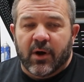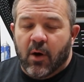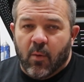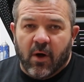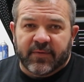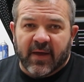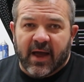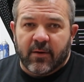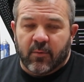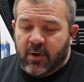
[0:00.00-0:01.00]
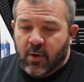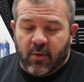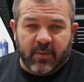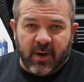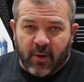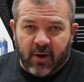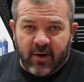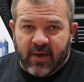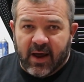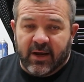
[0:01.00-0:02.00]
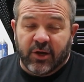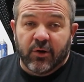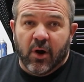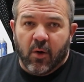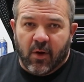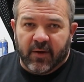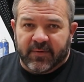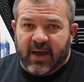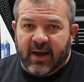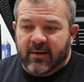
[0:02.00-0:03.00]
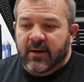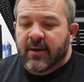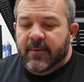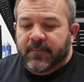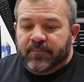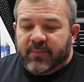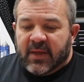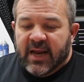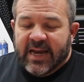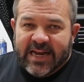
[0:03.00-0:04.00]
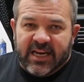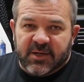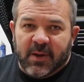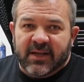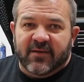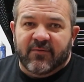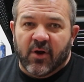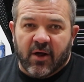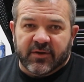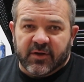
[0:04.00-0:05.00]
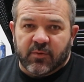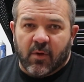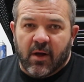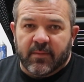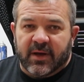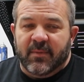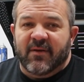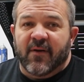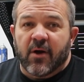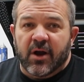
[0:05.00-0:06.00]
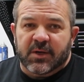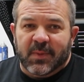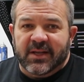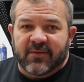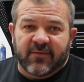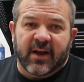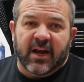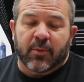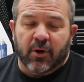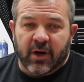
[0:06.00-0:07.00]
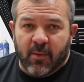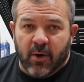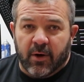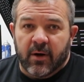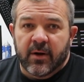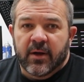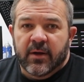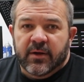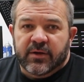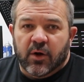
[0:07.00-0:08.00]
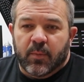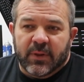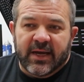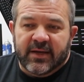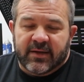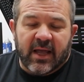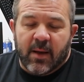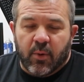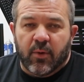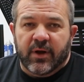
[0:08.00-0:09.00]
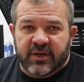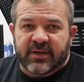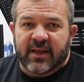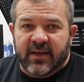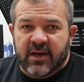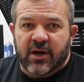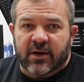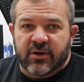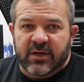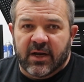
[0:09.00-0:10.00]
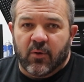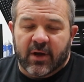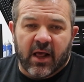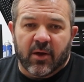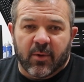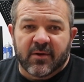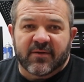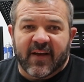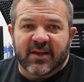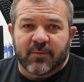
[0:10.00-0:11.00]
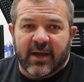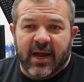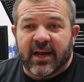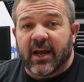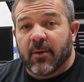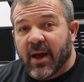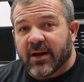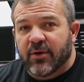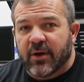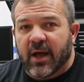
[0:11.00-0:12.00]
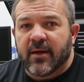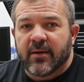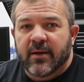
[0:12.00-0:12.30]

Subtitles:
We don't want that. We don't want to be a part of that. You don't want that. An inexpensive nozzle swap can be very expensive if you end up hurting a motor. So please, at that point, just send the injectors in. We'll calibrate them as fast as we can and get them back to you.